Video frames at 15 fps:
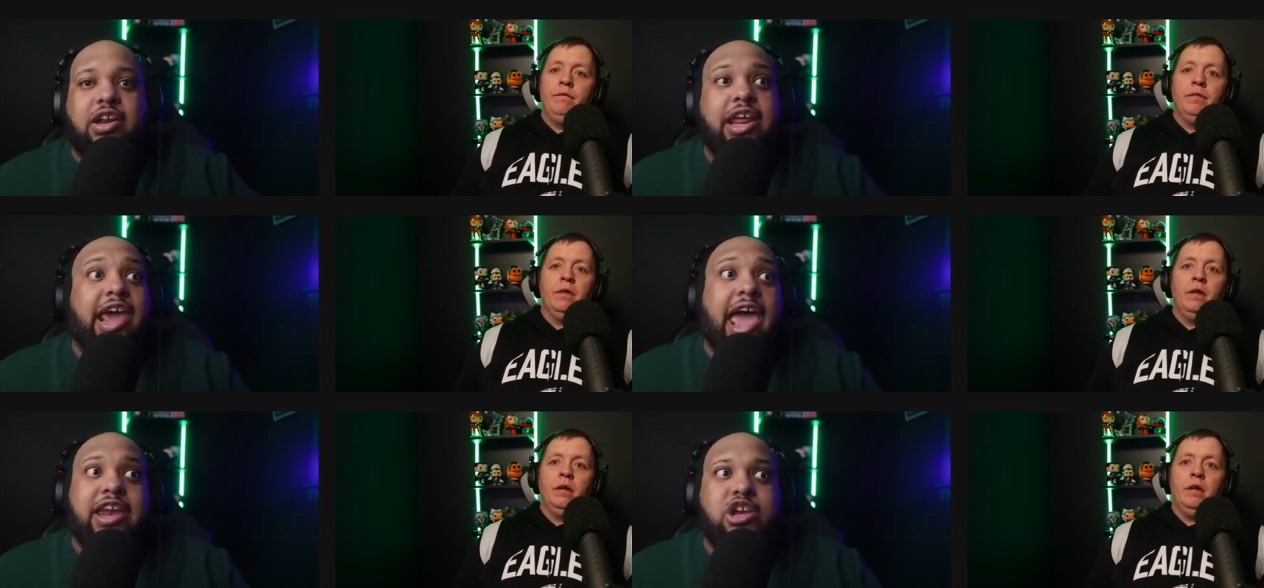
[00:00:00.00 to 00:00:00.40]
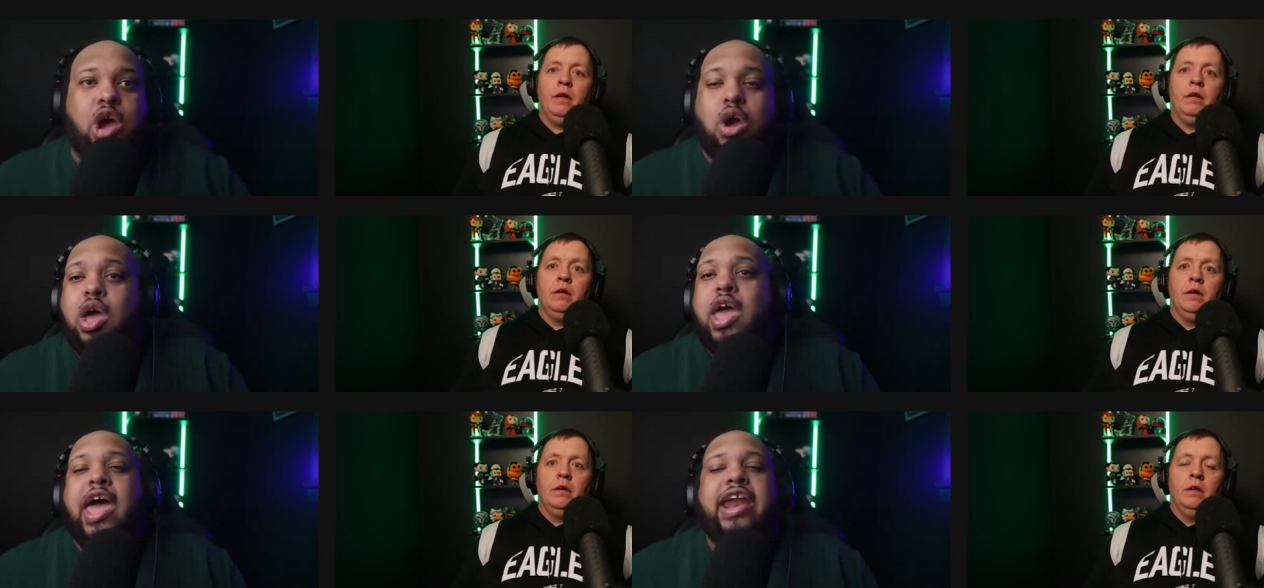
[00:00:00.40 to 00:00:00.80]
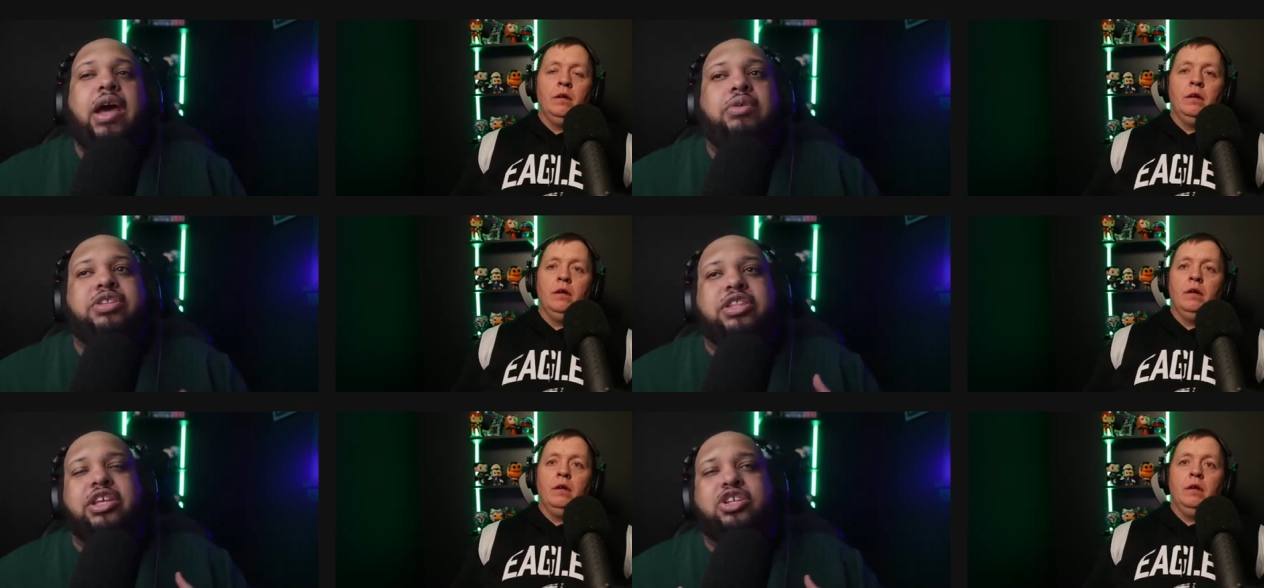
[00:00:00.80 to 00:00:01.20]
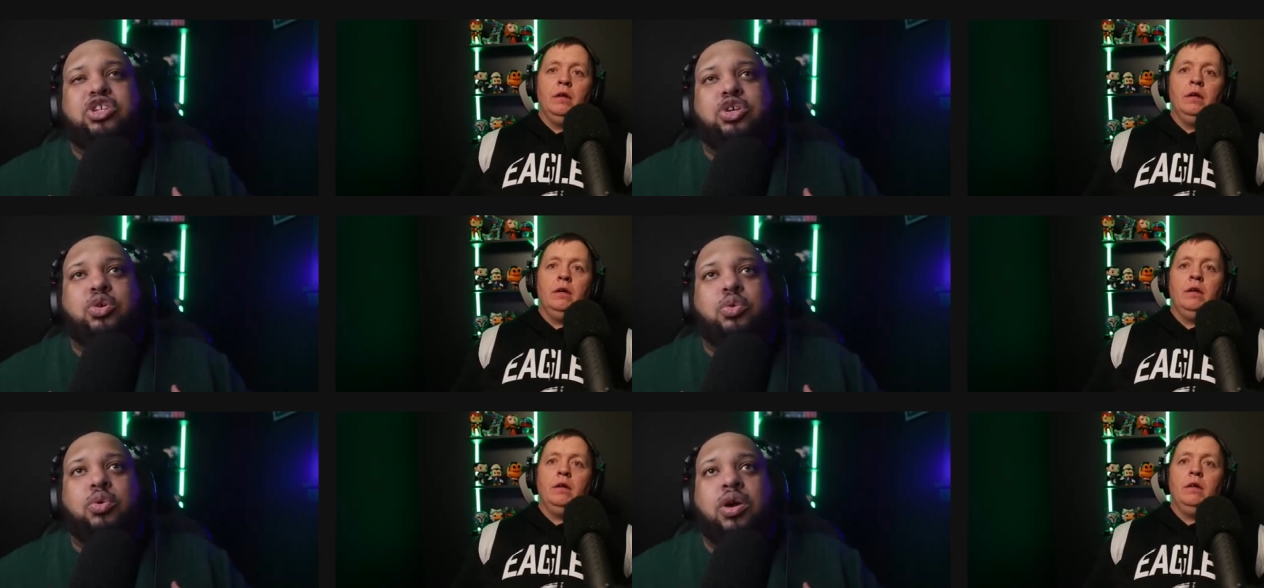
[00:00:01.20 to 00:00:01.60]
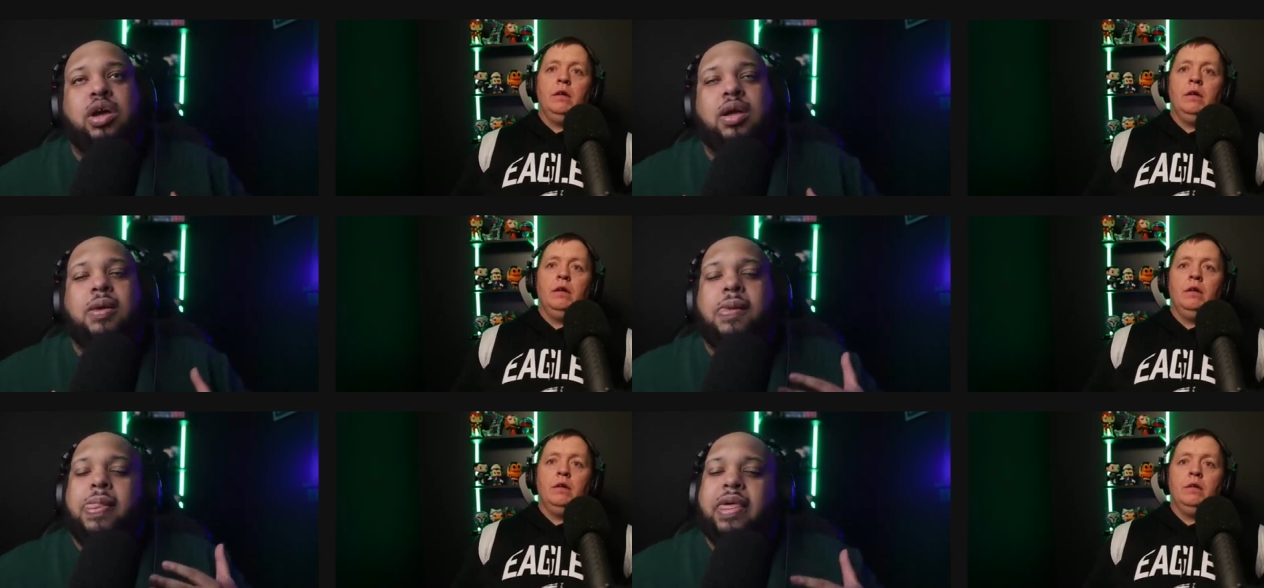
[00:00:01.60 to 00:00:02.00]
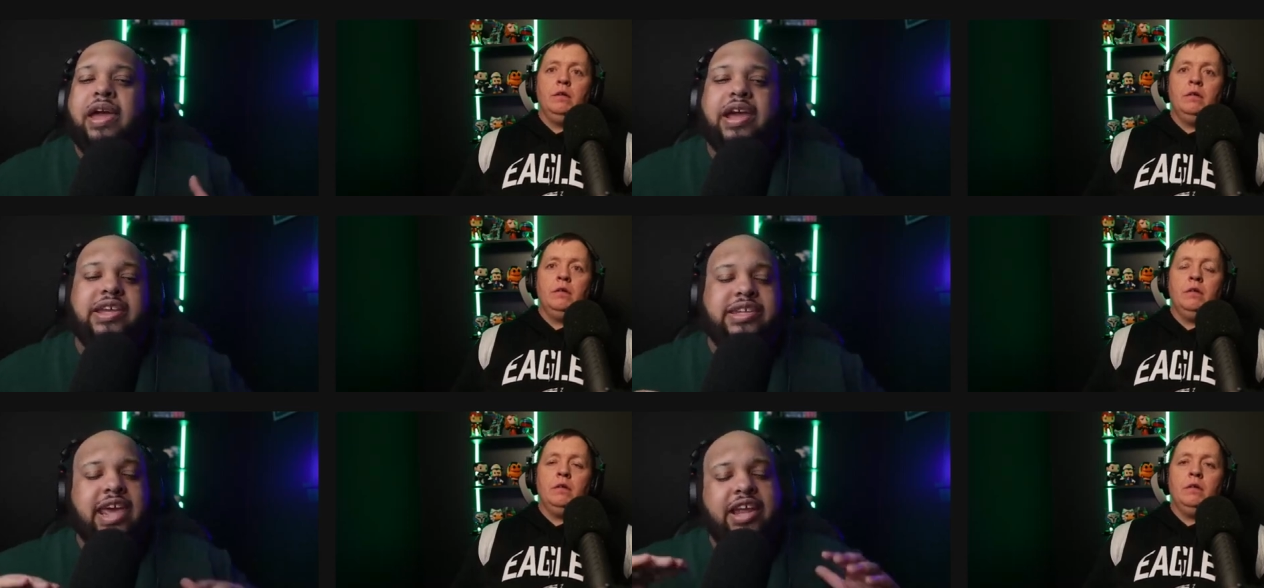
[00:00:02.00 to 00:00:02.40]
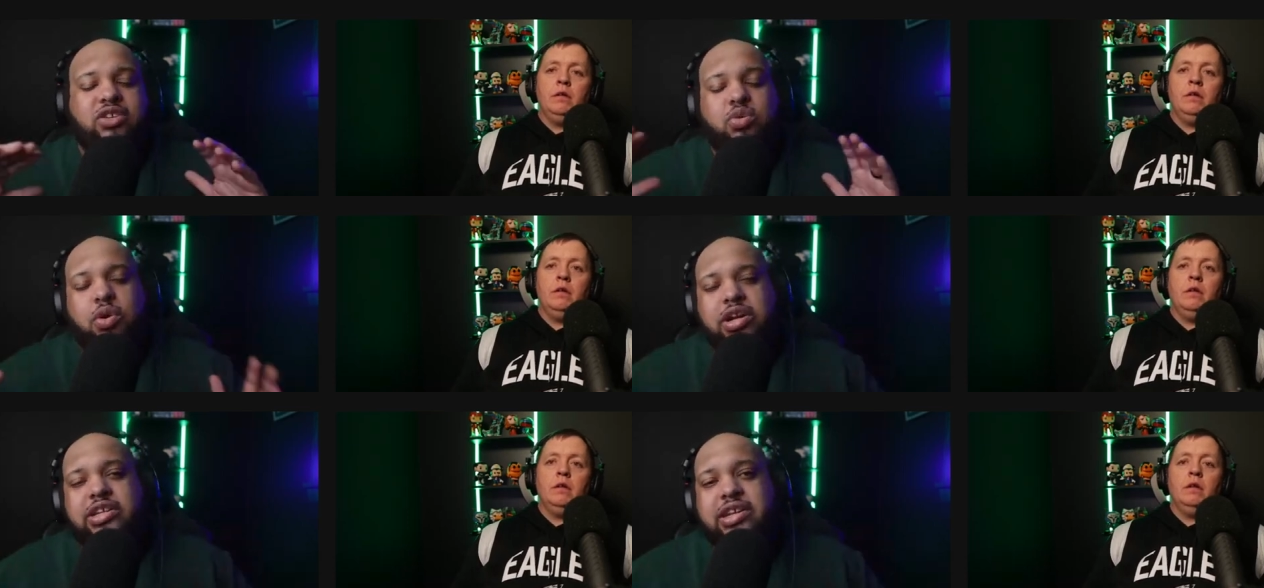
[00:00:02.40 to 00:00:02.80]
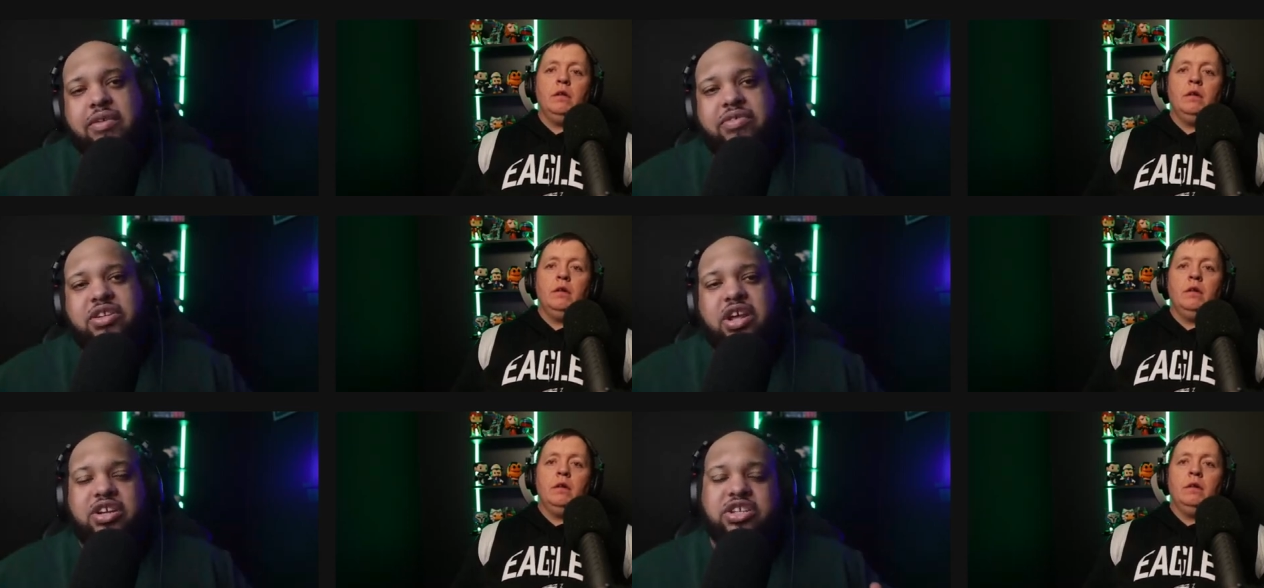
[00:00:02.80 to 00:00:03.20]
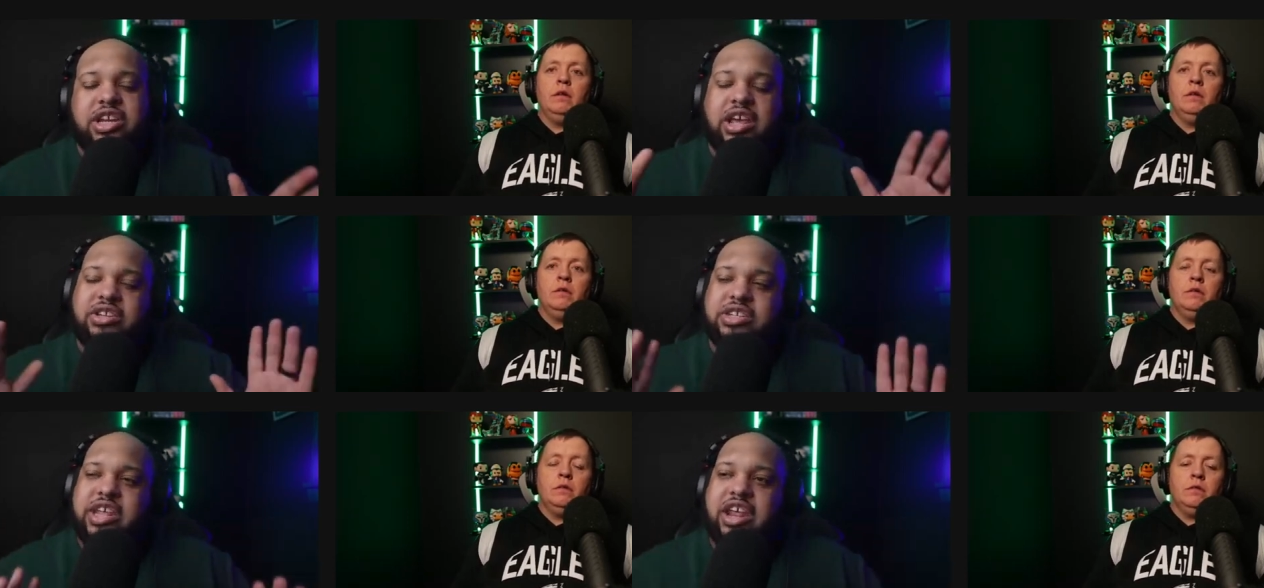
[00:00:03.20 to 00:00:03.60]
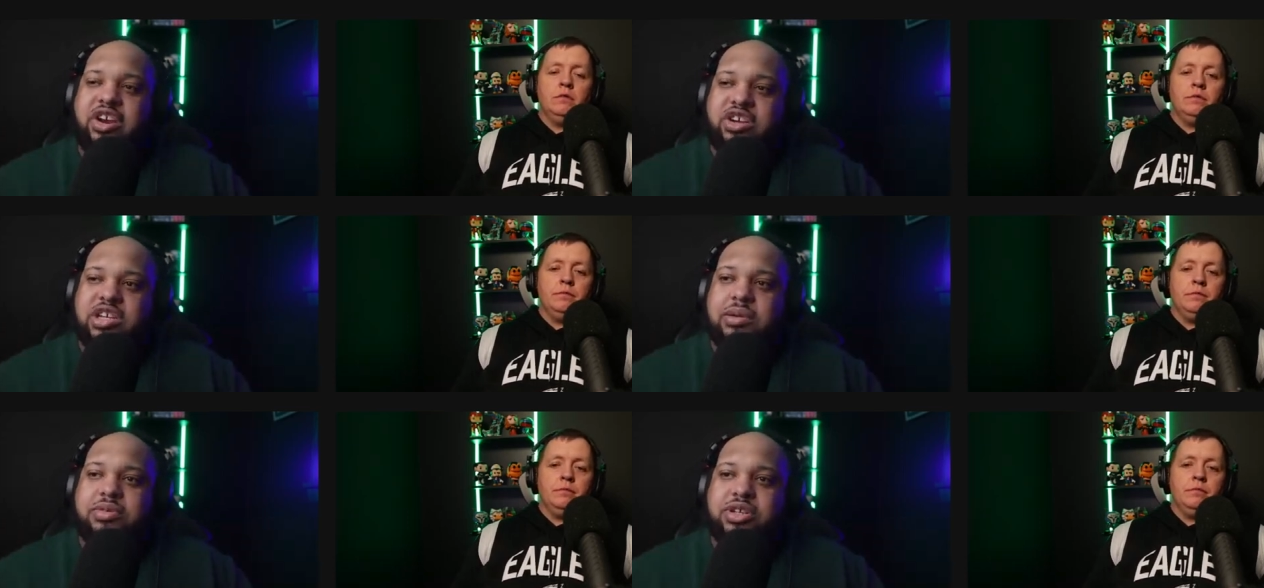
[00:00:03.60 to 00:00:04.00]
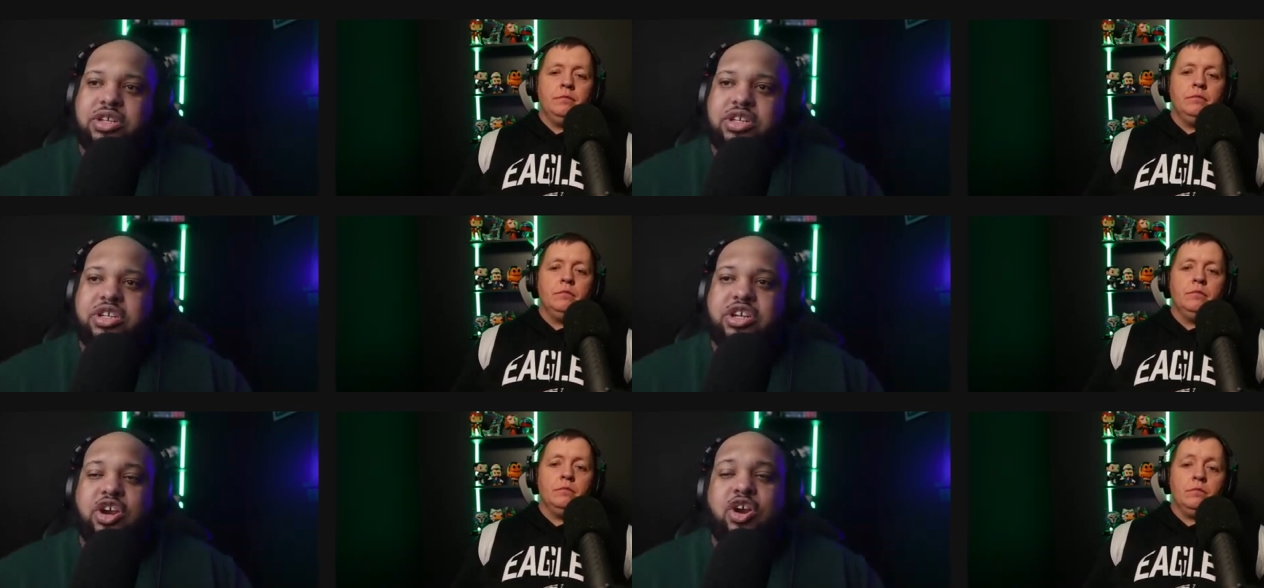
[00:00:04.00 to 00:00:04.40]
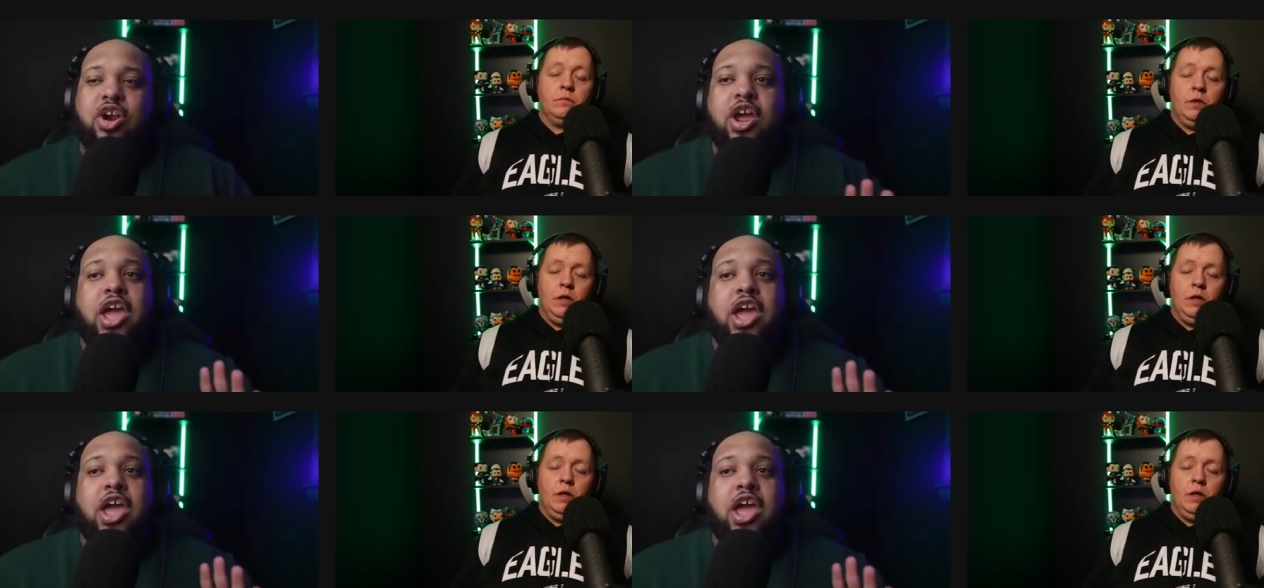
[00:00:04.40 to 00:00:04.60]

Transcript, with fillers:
Speaker 1: Like I know, and that was the thing too. He's had 27 touchdowns, 10 interceptions this year.